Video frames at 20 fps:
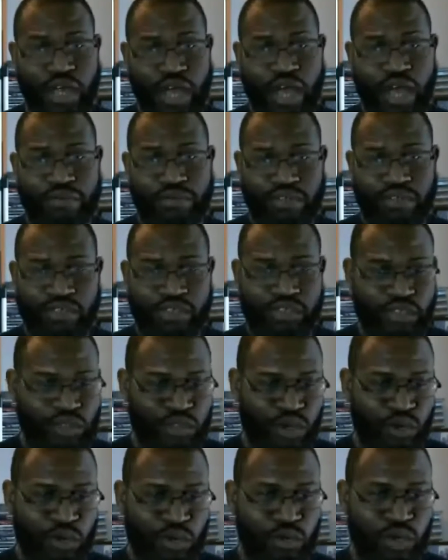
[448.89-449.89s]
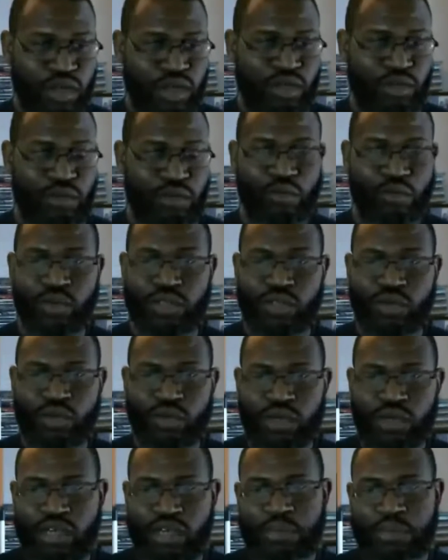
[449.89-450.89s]
Obviously, you know, when you
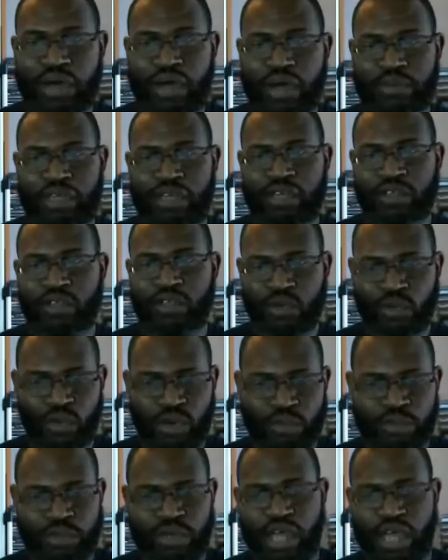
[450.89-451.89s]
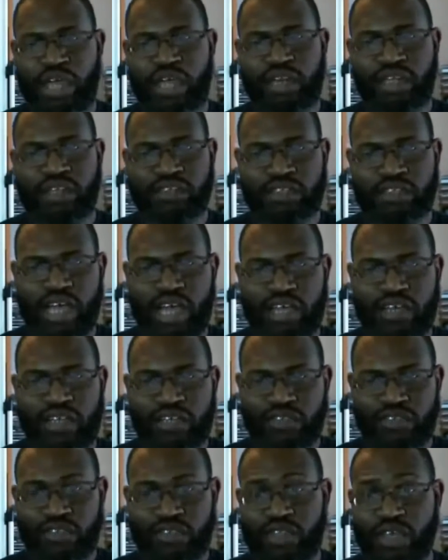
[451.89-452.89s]
were a hip-hop kid, you grew up in the 80s and 90s and
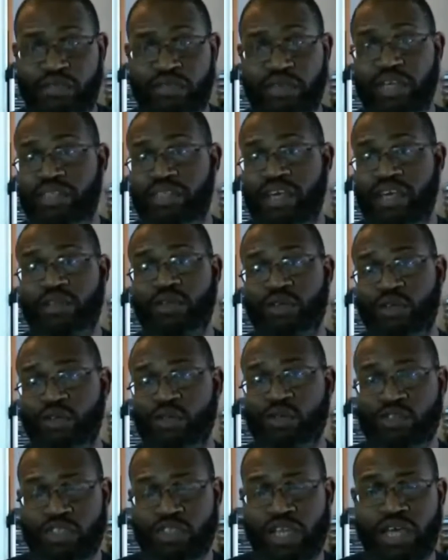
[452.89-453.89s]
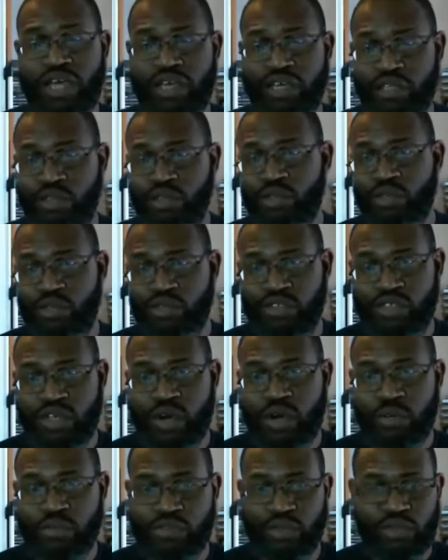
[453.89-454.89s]
stuff like that, you use slang and you use terms.
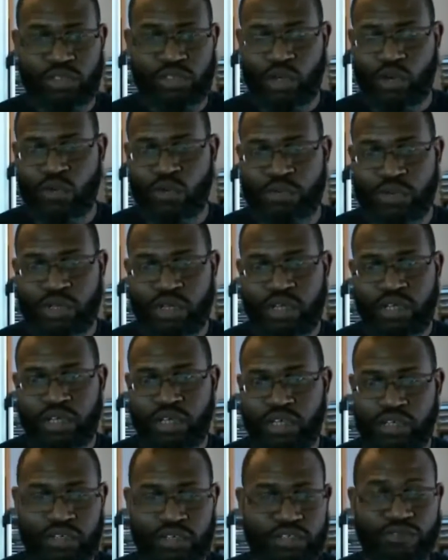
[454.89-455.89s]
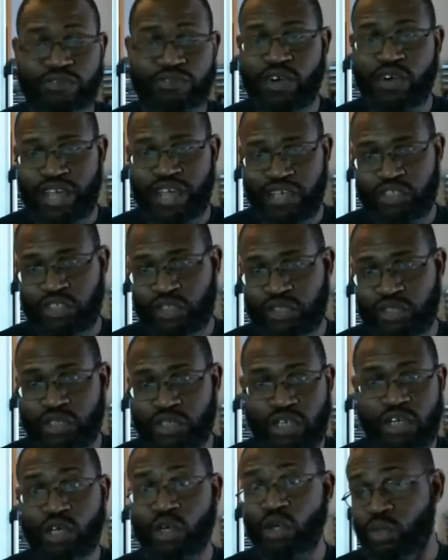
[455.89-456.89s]
So dope is fresh,
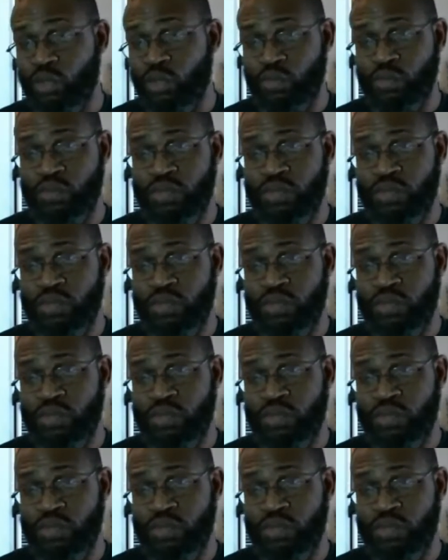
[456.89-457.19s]
cool.